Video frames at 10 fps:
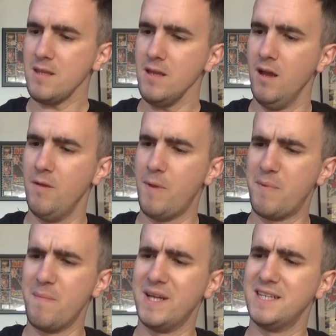I've
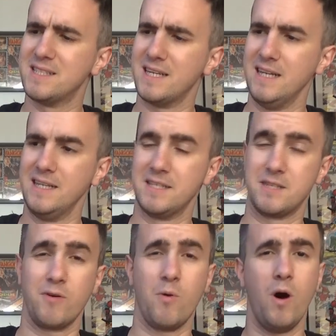been meaning to get this
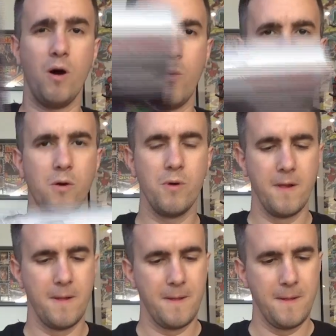for quite a while.
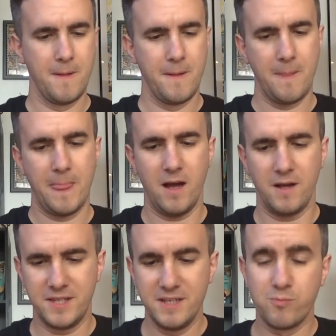
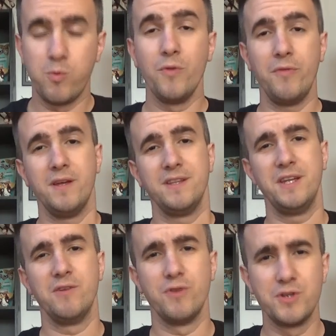I did want
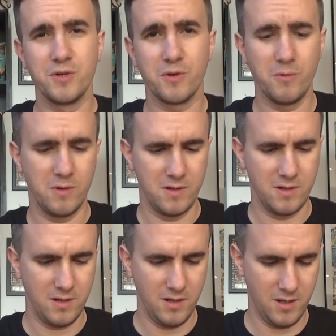the original,
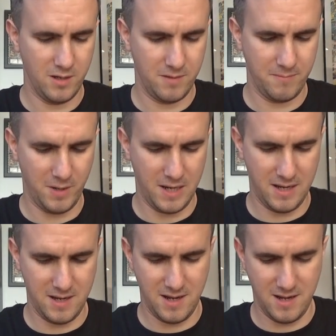
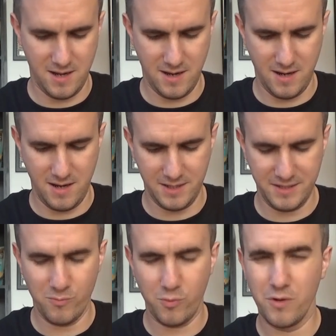but I
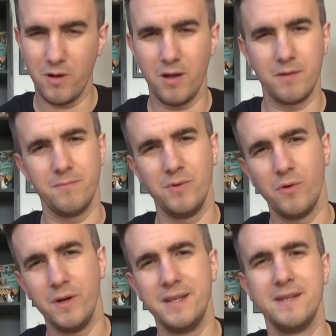didn't want. I'm
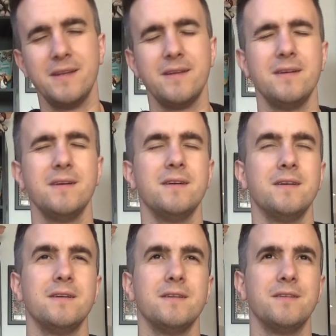not in
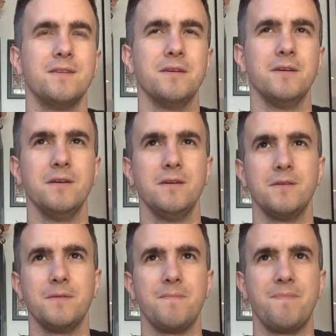the
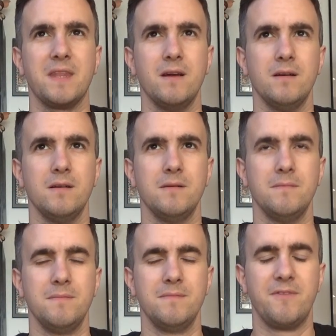
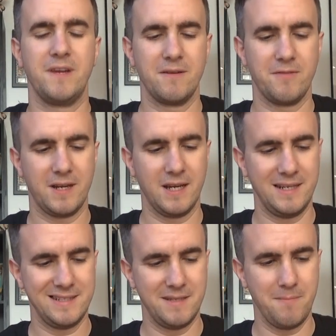thing for
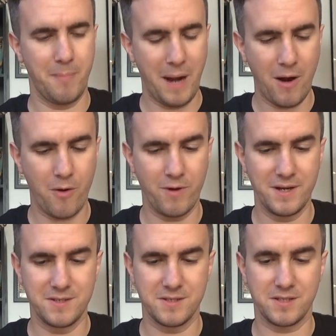collecting Power Rangers.